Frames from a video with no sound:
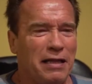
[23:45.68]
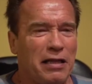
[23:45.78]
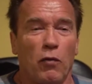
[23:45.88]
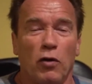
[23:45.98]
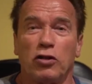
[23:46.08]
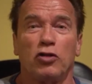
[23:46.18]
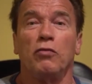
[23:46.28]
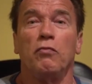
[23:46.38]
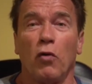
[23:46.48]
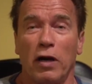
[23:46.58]
They want to
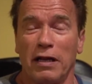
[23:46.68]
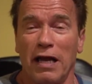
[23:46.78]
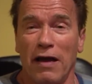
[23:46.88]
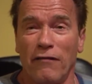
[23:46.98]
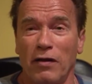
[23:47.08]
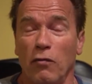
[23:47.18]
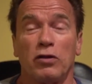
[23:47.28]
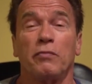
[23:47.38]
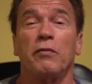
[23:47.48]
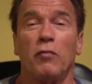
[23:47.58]
do more in life. They
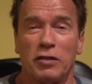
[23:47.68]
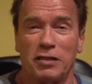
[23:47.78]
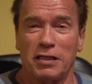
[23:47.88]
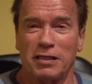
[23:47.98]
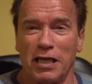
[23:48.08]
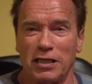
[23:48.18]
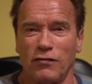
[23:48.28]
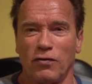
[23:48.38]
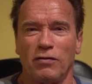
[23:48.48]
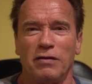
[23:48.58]
want to be more
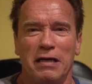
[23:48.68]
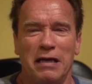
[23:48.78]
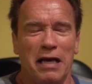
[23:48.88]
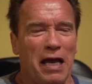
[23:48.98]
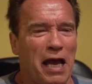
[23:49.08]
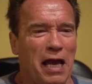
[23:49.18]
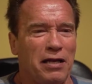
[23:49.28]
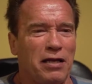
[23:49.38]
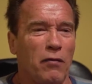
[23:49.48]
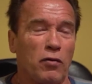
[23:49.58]
successful,
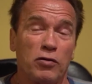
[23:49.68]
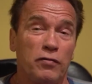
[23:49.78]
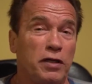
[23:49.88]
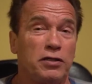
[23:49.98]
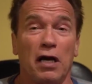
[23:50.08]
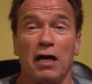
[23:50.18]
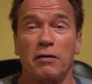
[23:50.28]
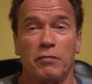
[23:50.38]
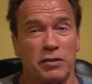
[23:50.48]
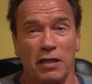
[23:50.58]
and they want to reach
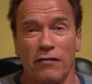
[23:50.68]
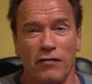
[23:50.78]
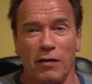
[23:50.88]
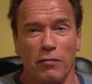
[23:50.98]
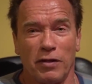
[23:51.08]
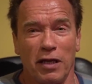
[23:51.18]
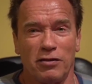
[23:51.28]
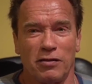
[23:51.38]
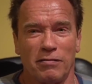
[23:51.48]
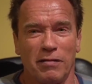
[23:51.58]
100% of their
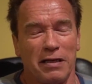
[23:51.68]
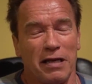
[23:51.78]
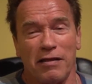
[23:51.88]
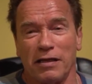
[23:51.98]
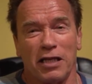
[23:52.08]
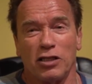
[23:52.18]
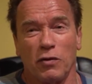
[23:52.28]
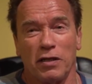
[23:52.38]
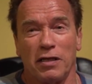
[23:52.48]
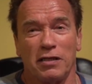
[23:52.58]
potential. And I think that's
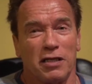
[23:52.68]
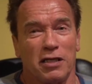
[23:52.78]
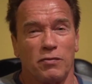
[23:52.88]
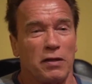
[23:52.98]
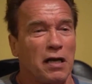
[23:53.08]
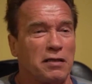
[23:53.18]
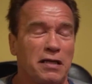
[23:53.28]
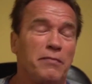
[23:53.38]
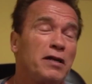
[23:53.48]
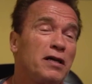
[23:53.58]
what it is. That's what our
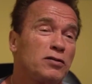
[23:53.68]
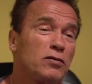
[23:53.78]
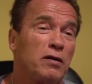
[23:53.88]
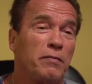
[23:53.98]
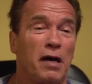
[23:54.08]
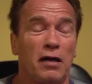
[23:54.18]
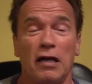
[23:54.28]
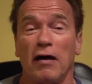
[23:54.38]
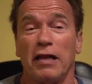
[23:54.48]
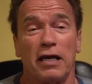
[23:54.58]
seminar is all about,
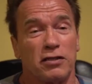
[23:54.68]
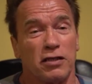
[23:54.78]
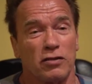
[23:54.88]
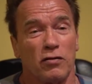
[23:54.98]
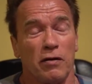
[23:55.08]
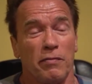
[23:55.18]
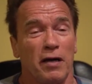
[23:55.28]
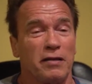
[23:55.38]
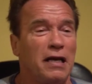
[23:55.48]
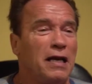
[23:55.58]
our lecture is all
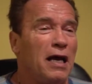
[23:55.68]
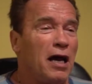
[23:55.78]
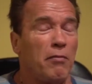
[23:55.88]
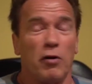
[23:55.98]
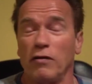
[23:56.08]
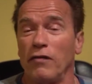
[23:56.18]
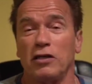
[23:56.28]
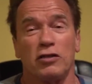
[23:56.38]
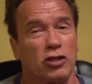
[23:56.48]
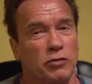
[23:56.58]
about, our
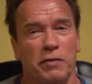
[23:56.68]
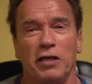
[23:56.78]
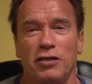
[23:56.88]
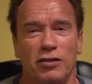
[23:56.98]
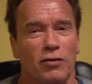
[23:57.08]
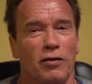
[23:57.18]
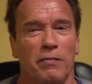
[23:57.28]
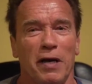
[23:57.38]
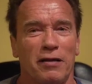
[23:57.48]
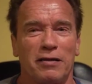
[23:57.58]
motivational speech is all
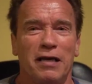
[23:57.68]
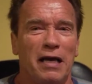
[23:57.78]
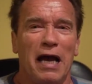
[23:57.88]
about.